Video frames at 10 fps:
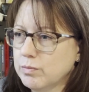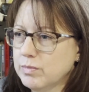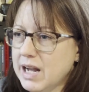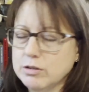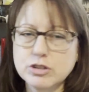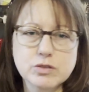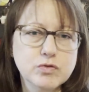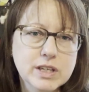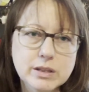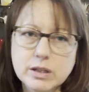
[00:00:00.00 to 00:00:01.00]
how she's
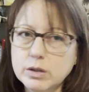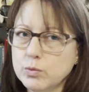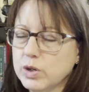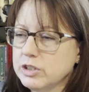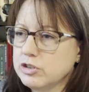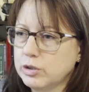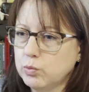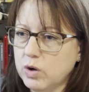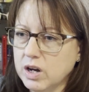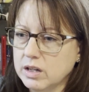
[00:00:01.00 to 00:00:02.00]
feeling, what she
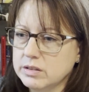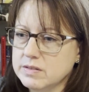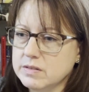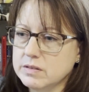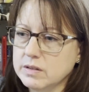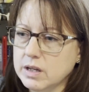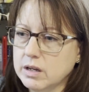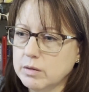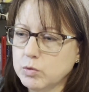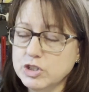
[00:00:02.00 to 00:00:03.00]
wants,
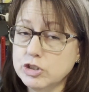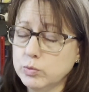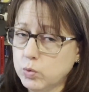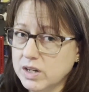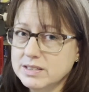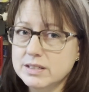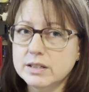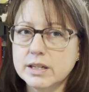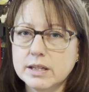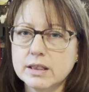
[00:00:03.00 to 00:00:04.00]
what she
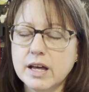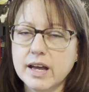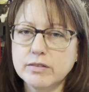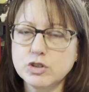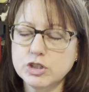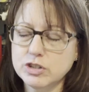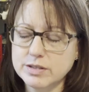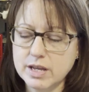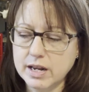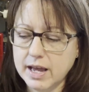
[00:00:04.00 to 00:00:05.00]
wanted in life. She
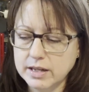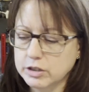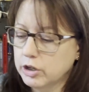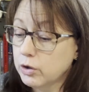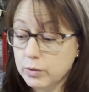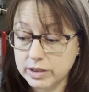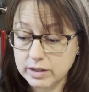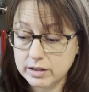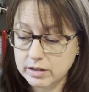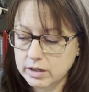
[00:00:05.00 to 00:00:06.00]
just kind of had to go with
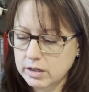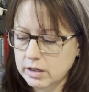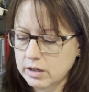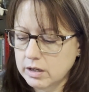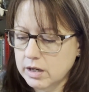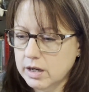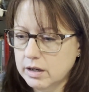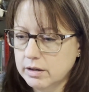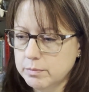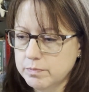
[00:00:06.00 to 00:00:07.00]
it.
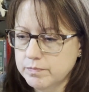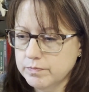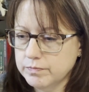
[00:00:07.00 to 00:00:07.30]
And